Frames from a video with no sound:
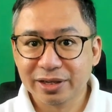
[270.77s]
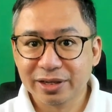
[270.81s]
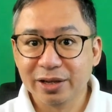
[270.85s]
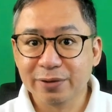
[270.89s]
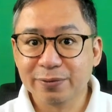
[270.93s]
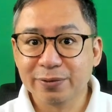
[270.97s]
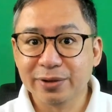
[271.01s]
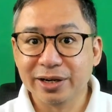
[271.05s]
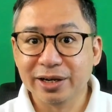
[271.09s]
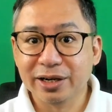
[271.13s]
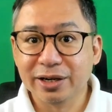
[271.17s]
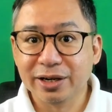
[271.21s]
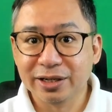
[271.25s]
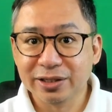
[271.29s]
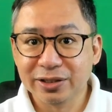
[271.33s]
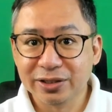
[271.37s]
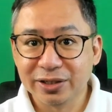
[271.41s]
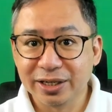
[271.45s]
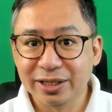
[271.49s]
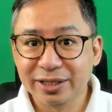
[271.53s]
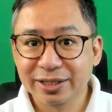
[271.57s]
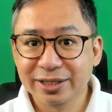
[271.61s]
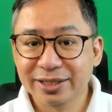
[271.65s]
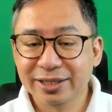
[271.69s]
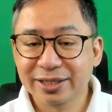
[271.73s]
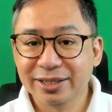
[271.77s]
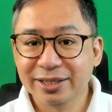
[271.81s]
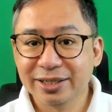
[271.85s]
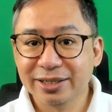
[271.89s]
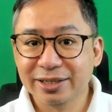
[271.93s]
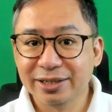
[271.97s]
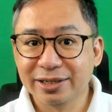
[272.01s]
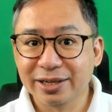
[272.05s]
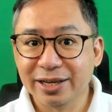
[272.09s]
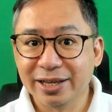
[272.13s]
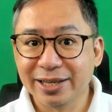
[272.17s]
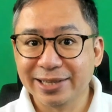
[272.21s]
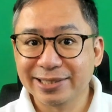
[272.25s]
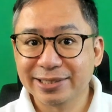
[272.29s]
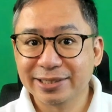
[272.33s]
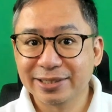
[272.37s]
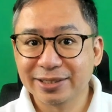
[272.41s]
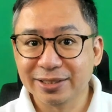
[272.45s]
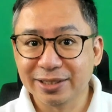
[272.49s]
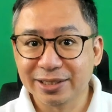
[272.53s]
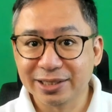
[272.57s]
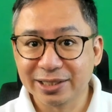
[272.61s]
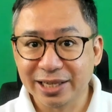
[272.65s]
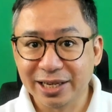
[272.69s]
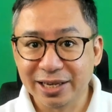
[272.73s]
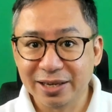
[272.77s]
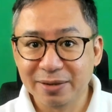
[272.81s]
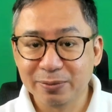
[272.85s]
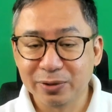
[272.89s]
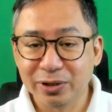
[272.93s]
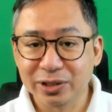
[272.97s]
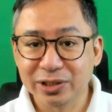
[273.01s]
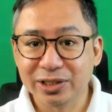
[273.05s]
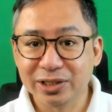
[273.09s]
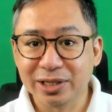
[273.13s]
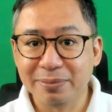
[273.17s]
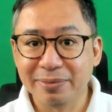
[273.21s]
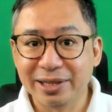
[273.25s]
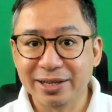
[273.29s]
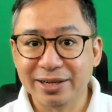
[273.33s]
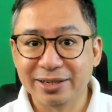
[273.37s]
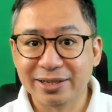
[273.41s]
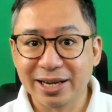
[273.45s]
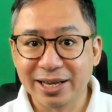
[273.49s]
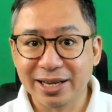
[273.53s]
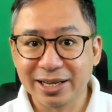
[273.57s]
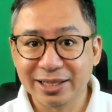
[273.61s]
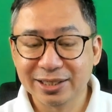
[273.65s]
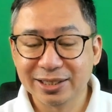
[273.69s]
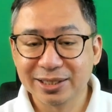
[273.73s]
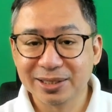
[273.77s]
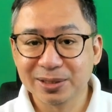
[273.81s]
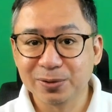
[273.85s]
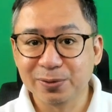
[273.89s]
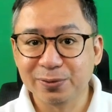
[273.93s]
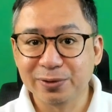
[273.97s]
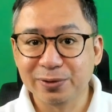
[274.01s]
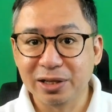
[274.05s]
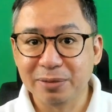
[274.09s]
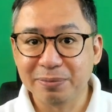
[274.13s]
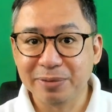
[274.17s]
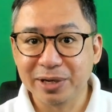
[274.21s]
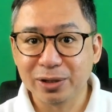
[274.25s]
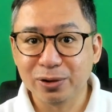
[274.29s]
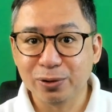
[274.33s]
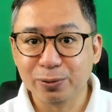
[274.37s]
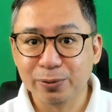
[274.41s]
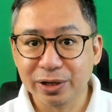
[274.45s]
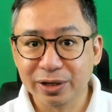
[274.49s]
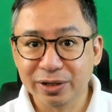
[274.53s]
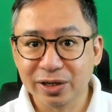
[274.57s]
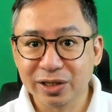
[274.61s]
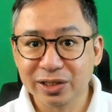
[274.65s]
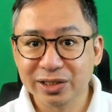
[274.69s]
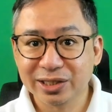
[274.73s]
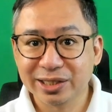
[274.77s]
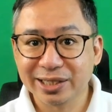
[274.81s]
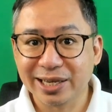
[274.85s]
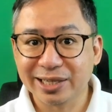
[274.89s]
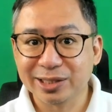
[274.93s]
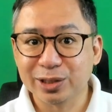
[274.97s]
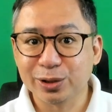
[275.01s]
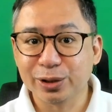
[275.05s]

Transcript: if their country grants the same or similar rights to Filipino workers